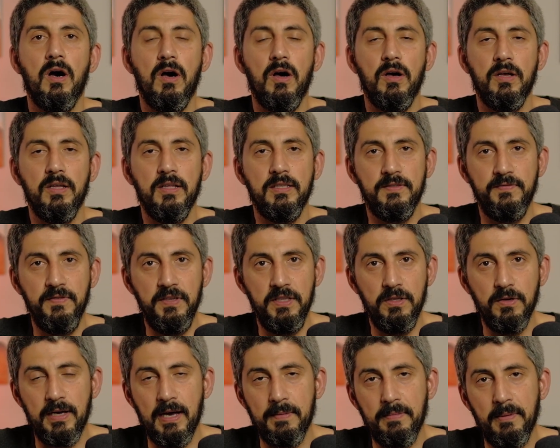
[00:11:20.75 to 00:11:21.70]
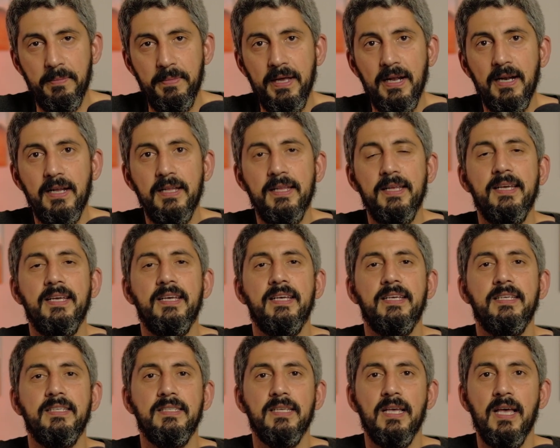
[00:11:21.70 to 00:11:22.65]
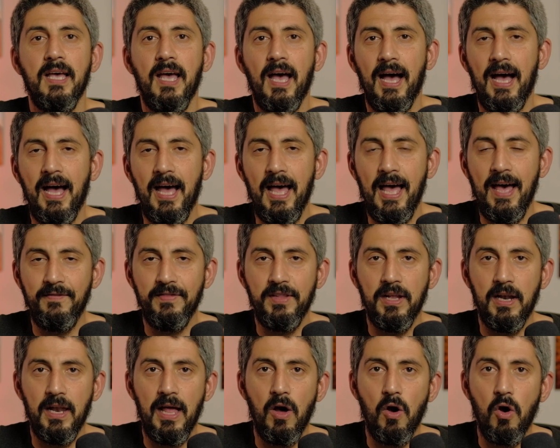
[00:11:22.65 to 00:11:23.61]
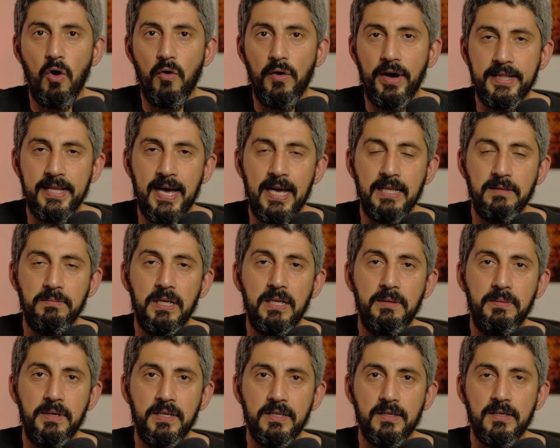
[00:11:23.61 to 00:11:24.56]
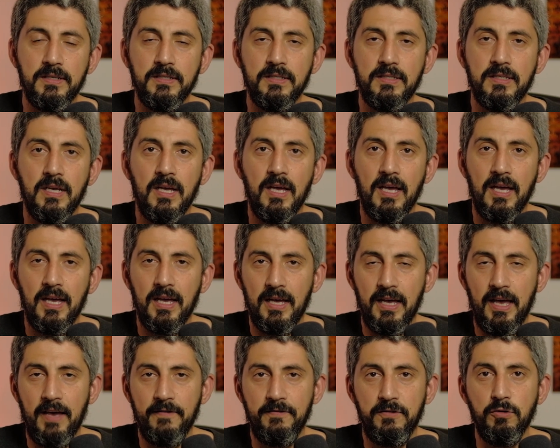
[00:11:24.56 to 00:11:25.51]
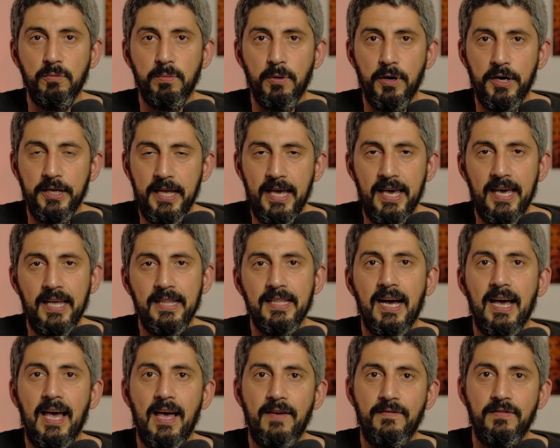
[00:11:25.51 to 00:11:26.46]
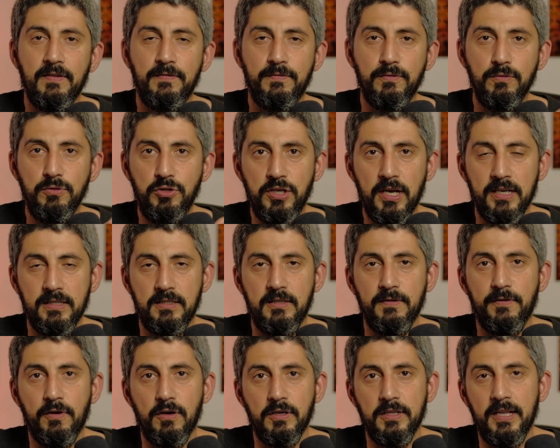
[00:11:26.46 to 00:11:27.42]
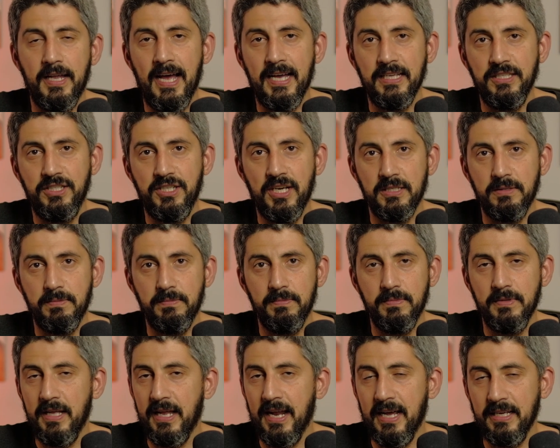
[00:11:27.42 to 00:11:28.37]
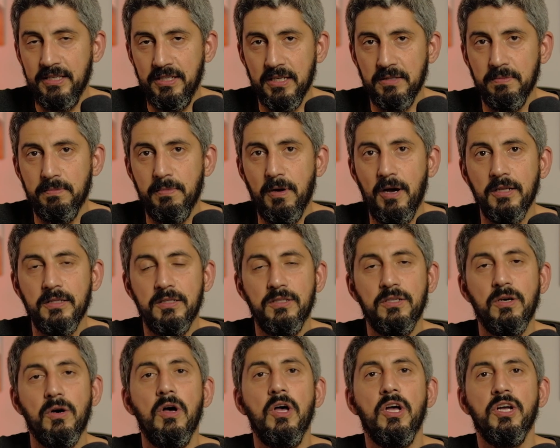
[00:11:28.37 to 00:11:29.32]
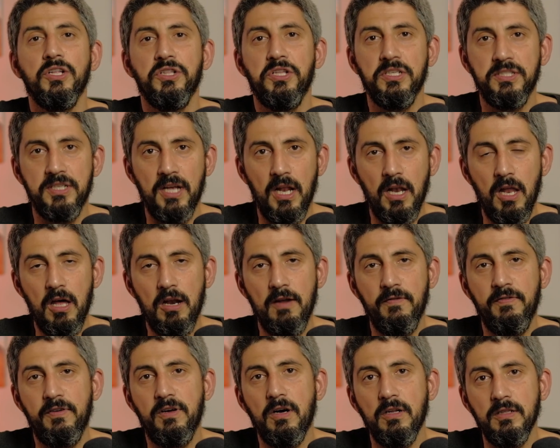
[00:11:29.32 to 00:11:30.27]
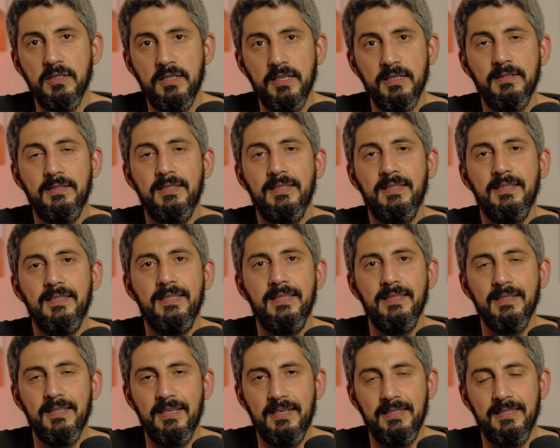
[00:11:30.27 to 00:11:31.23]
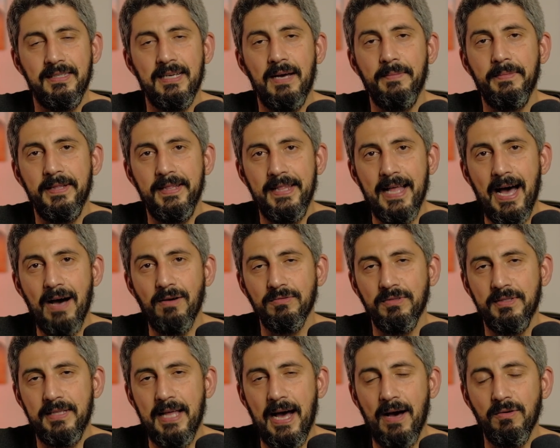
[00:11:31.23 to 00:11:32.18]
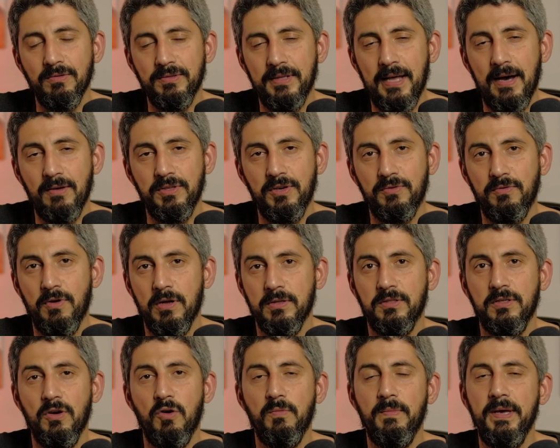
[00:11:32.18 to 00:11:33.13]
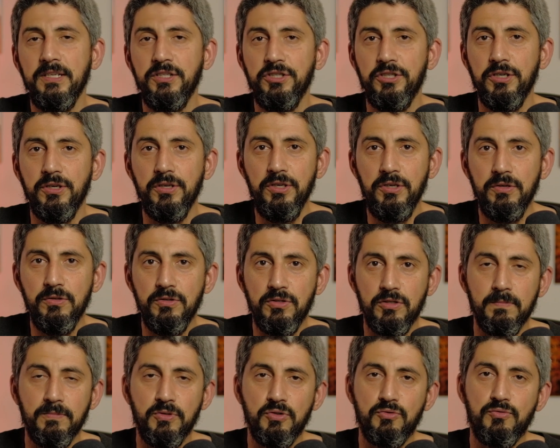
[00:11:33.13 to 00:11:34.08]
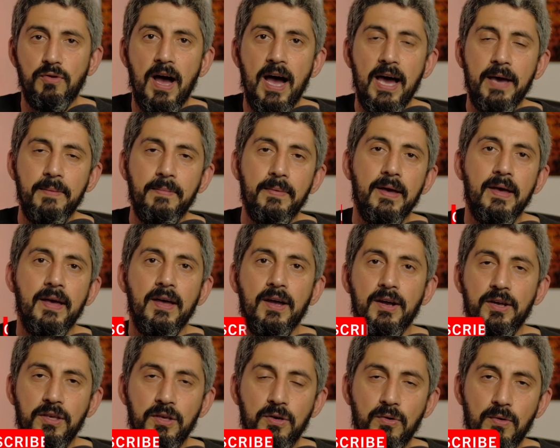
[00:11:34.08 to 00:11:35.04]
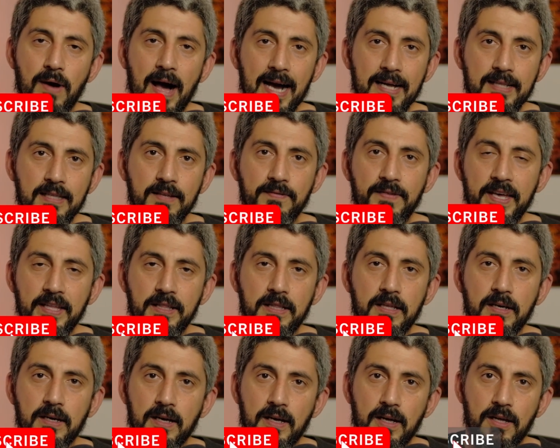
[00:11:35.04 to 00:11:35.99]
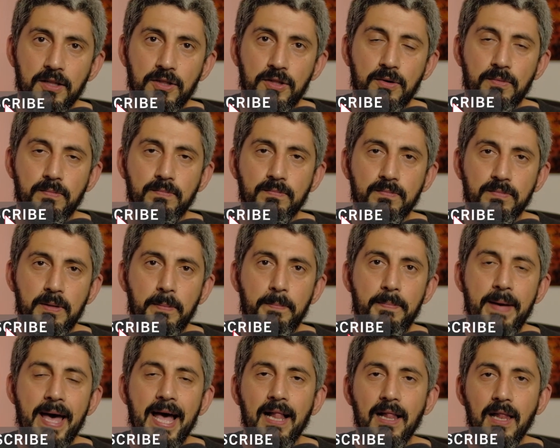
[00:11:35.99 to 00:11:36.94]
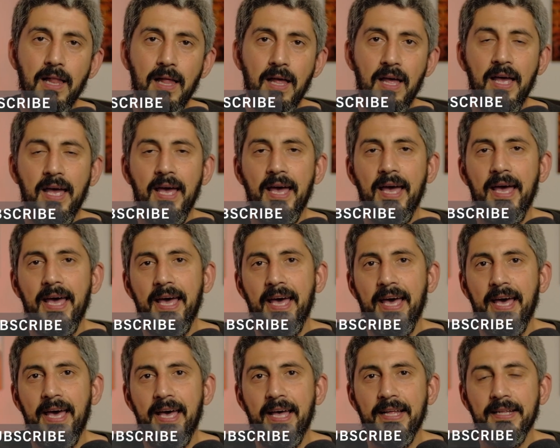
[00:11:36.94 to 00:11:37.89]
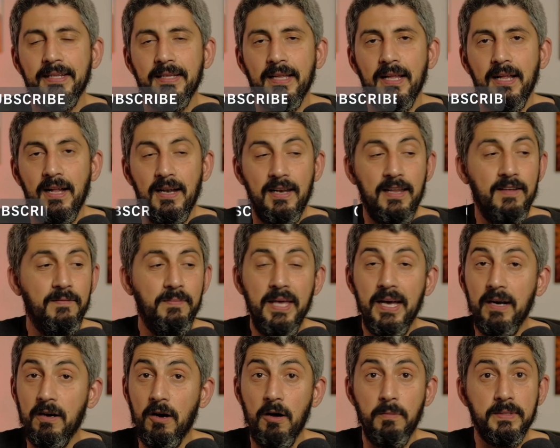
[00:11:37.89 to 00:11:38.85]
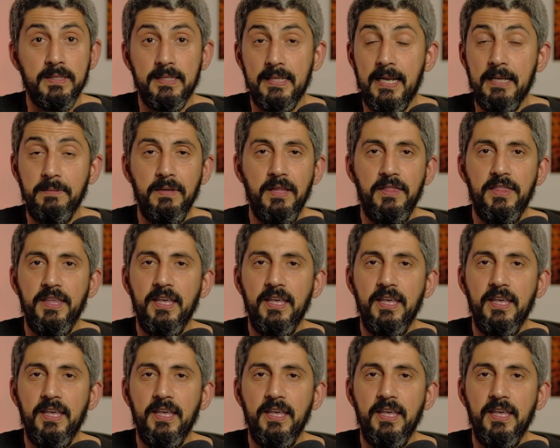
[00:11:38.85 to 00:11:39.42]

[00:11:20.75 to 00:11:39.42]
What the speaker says: its video capabilities, I have the Laowa 9mm f2.8, I have the Fuji X-T4 that I just bought. So there's a lot of content that is coming down the road. So make sure you subscribe, you activate the bell, and leave me a comment. Let me